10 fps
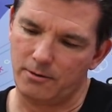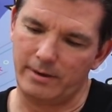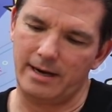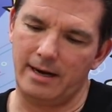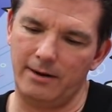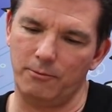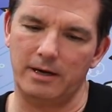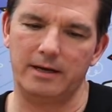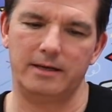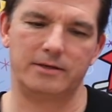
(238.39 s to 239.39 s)
When I
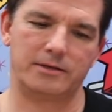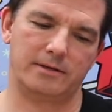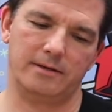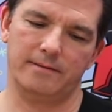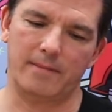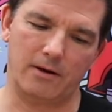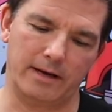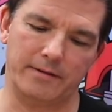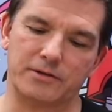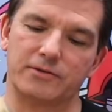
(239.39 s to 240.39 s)
was,
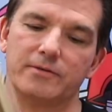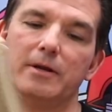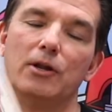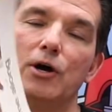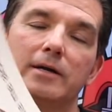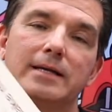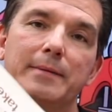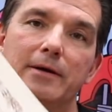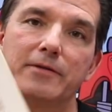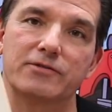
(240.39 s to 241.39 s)
okay, was from a long time ago.